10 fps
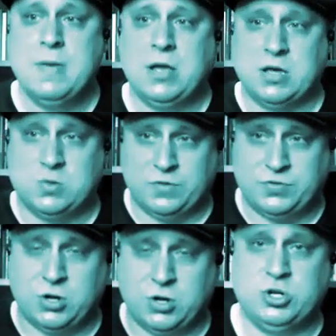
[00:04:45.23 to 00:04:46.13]
because
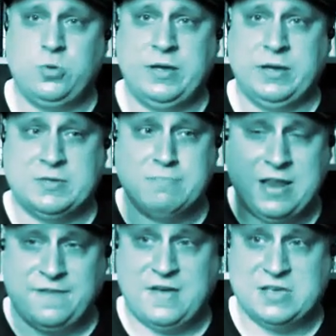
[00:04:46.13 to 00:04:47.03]
what they're doing is
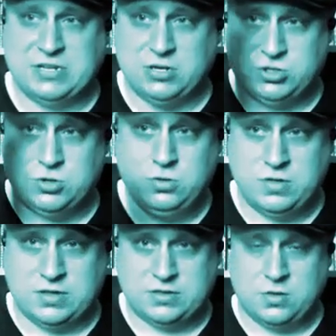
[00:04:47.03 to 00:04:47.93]
manifesting to
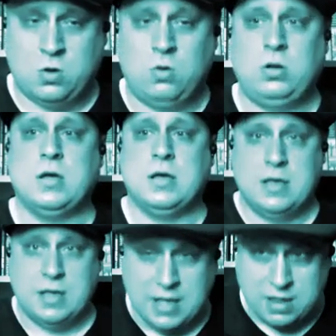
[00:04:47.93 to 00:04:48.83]
the soul
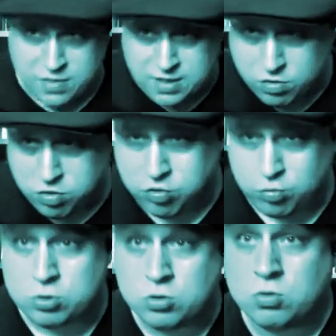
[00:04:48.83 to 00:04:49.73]
and then
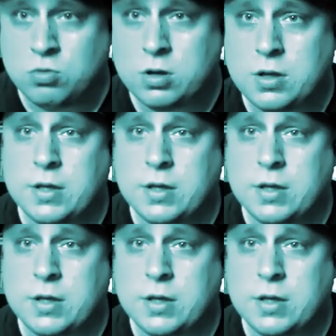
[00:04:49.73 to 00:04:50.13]
through